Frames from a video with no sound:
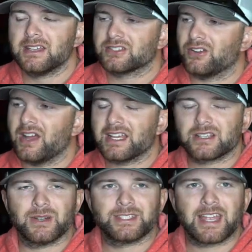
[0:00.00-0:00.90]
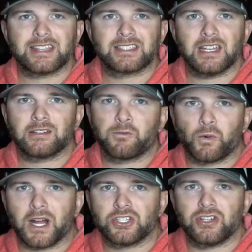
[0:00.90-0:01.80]
So as always, guys, thanks for
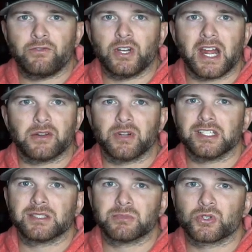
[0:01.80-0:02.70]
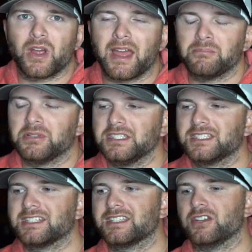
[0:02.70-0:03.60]
watching. If you're not already subscribed, please
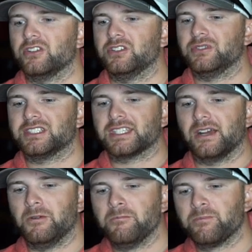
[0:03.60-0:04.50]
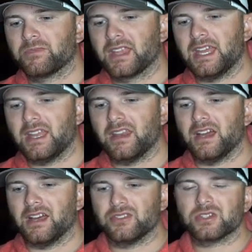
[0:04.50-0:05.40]
consider doing so. And
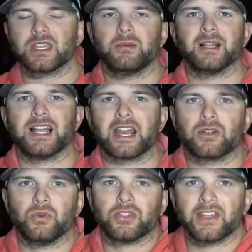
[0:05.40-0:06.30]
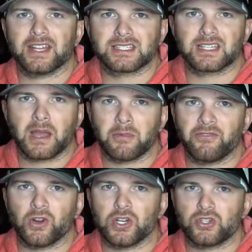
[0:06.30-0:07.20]
there's going to be a lot of cool things coming
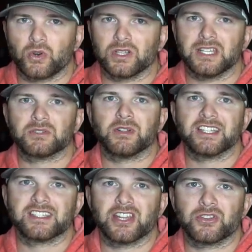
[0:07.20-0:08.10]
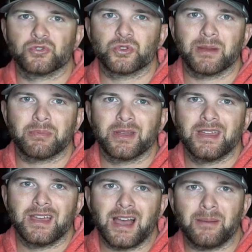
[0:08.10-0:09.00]
very shortly, as well as another trip
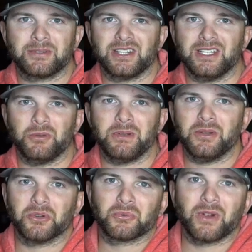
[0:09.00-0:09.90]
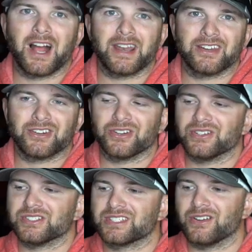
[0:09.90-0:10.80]
up to the UP with Ron and
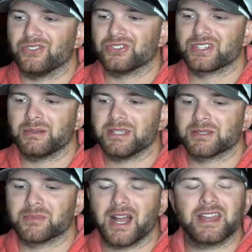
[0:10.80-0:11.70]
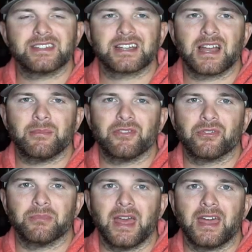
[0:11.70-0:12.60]
Dirds. So there's going to be some content coming
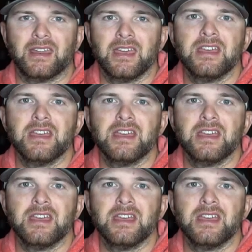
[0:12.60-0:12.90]
from that.